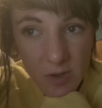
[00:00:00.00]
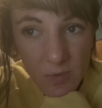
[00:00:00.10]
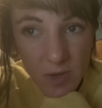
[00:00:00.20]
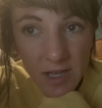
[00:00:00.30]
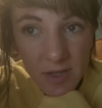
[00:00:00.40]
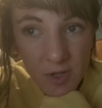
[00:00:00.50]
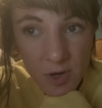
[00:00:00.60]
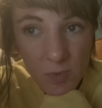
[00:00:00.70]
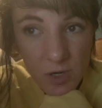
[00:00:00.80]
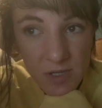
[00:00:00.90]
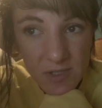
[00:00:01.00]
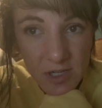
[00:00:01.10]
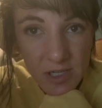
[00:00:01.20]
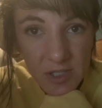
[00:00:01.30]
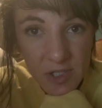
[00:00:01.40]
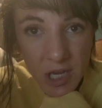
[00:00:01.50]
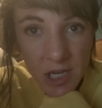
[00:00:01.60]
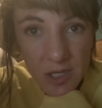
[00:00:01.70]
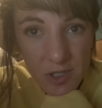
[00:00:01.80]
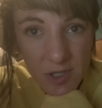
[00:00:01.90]
While no words are
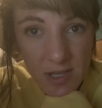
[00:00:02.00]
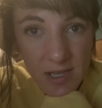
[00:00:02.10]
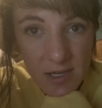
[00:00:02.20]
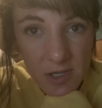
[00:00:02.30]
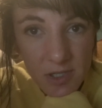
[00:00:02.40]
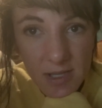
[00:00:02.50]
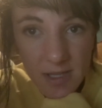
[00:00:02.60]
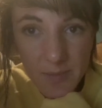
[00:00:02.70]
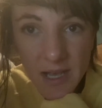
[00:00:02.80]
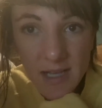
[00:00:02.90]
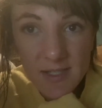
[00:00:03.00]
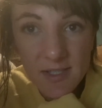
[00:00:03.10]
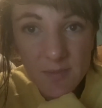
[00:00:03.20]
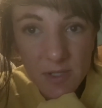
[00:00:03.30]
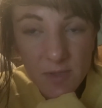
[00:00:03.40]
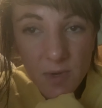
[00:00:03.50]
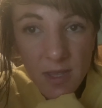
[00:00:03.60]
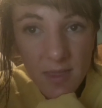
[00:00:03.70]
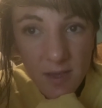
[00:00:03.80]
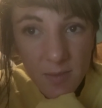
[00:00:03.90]
exchanged, the energy that passes
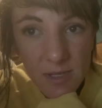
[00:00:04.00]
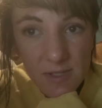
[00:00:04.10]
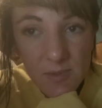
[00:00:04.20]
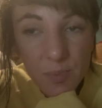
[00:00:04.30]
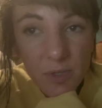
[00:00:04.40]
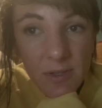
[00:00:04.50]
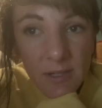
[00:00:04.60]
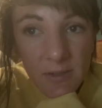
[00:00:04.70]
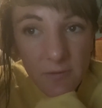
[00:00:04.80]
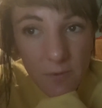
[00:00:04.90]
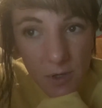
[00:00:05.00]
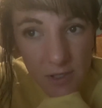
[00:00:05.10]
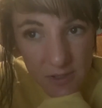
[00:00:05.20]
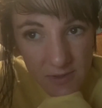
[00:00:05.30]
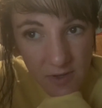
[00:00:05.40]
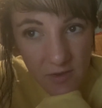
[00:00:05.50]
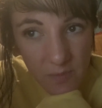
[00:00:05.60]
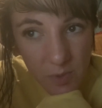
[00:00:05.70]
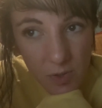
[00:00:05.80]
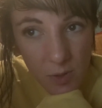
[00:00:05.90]
between them is a brilliant force of
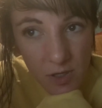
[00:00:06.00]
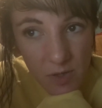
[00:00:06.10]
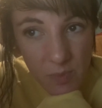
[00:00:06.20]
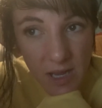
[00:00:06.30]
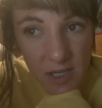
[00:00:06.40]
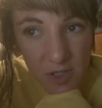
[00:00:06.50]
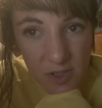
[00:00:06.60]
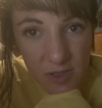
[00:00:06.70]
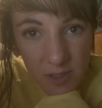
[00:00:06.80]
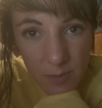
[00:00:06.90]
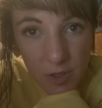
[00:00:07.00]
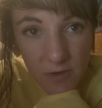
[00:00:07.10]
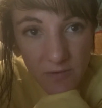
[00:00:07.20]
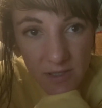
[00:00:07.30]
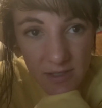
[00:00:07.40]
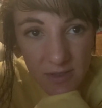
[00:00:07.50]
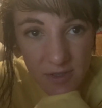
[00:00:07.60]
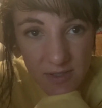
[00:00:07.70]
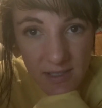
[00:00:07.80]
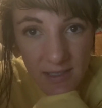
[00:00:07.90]
pure compassion and perfect
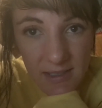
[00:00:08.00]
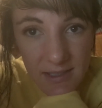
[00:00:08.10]
understanding.